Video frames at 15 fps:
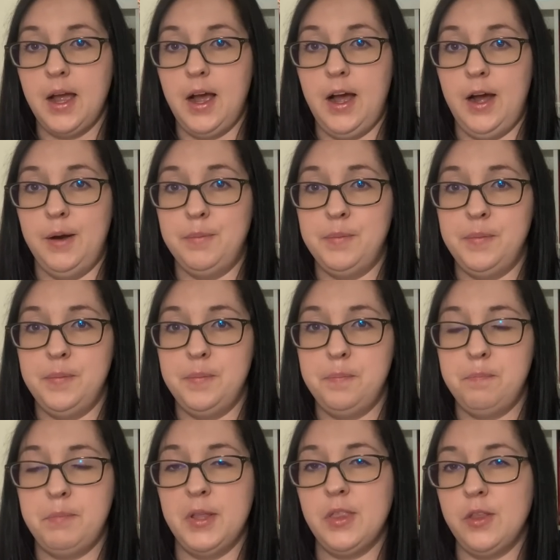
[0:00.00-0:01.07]
Um,
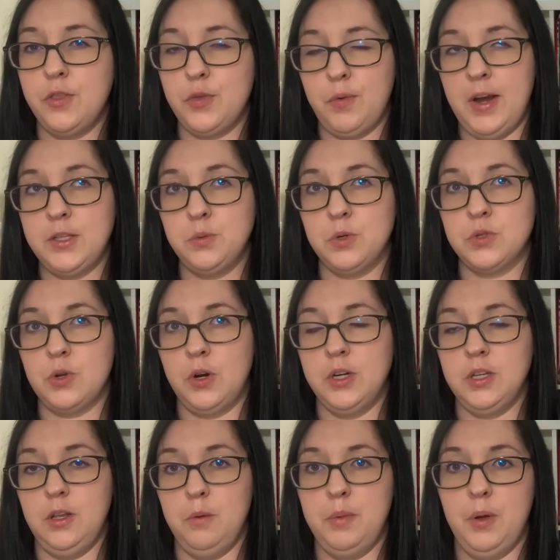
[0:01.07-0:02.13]
but the threads were sorted a
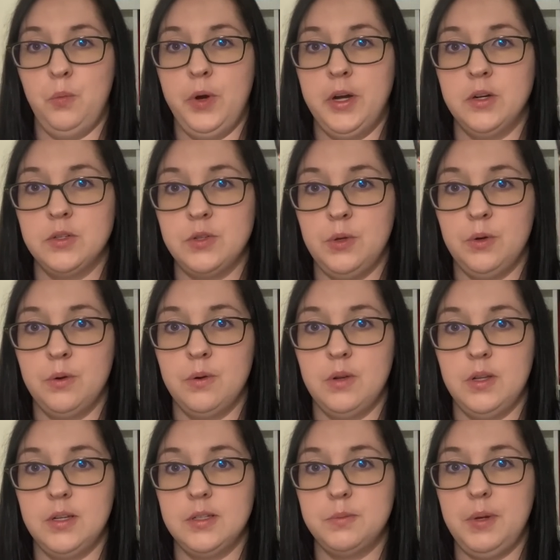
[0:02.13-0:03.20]
little bit weird, so
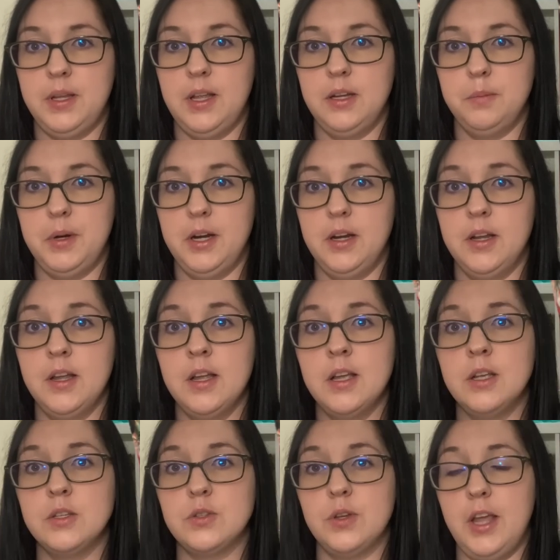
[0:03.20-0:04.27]
I'll explain that in a minute.
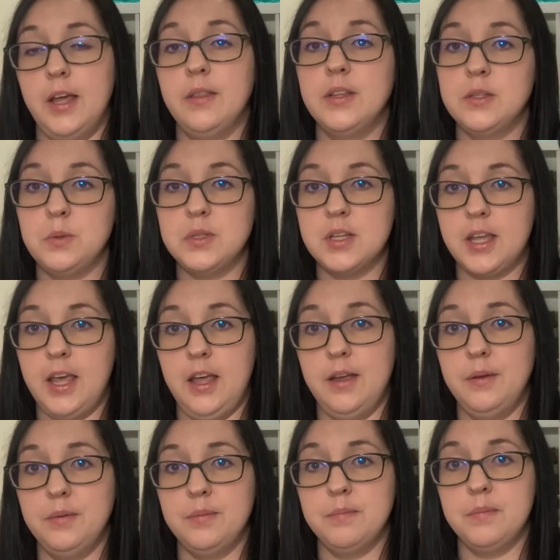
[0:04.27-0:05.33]
So yeah, this was a kit.
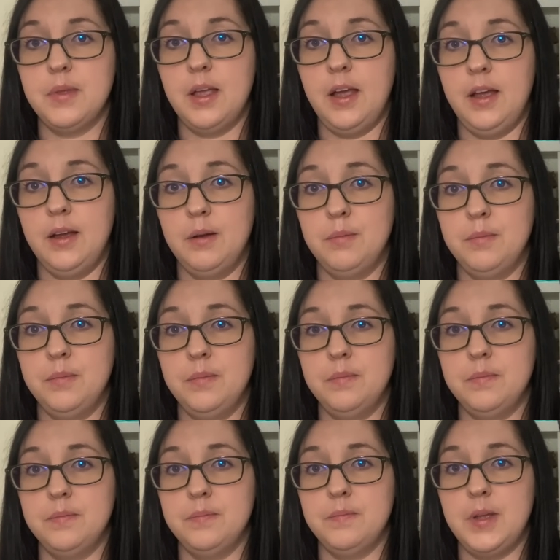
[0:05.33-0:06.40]
Um,
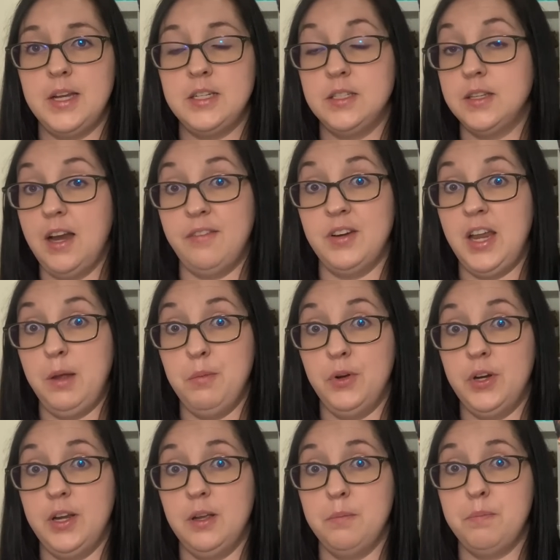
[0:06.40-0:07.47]
it doesn't have a name on
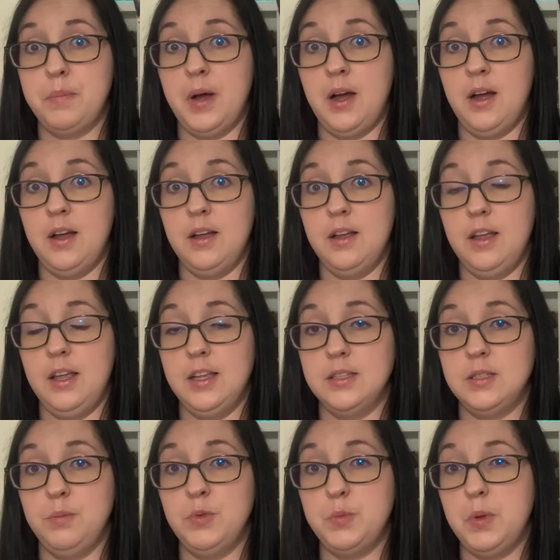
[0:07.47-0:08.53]
it, but it
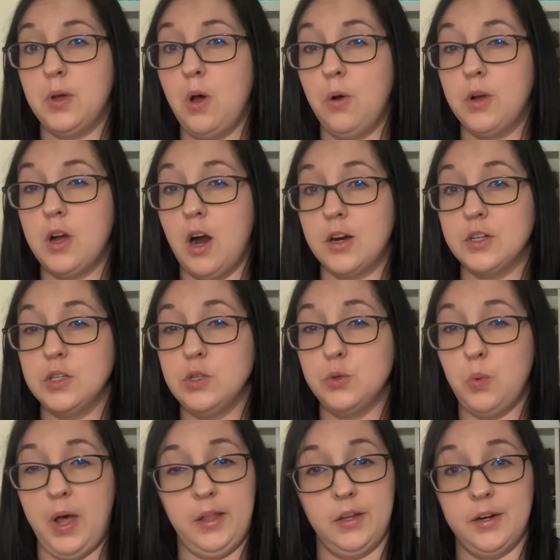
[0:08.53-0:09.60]
seems to be called Garden
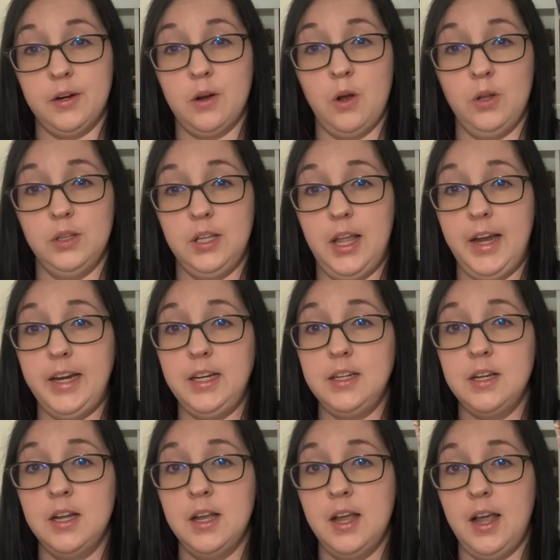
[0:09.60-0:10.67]
Dweller online.
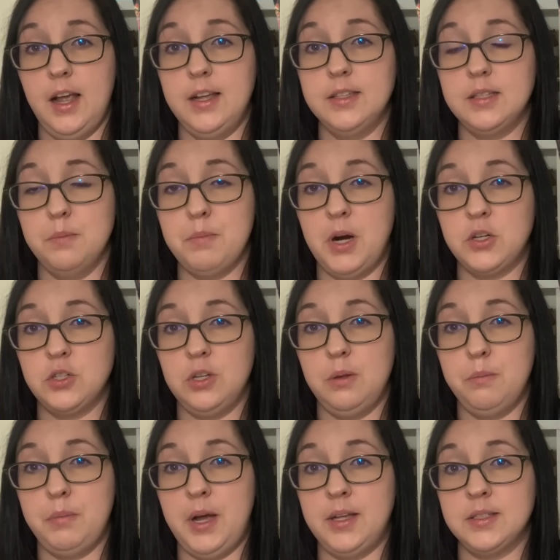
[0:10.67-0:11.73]
It's a
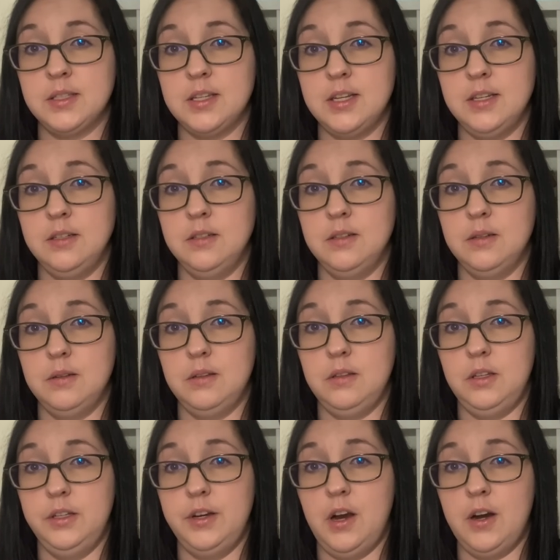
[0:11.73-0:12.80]
Marjolein Bastin
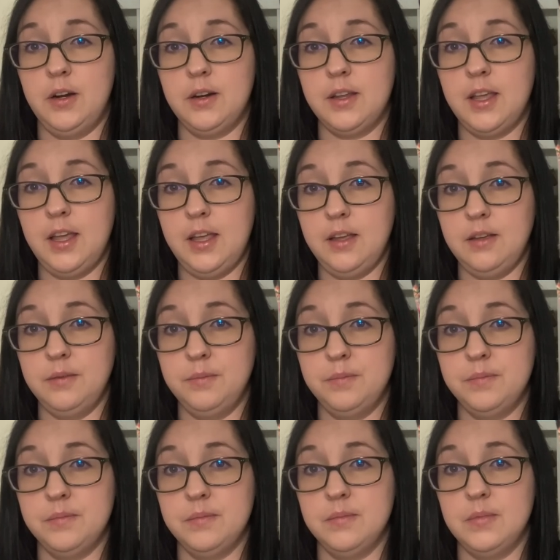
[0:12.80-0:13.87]
Lanarte kit.
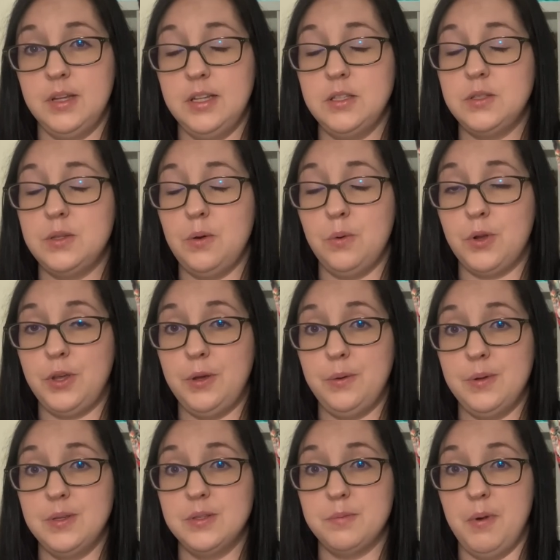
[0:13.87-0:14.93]
So cute
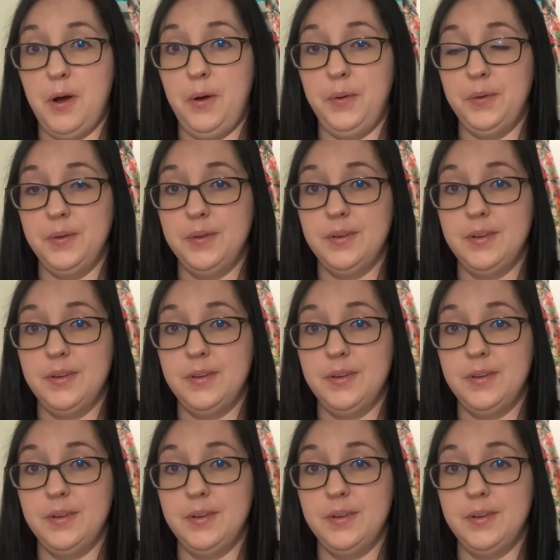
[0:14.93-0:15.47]
and small.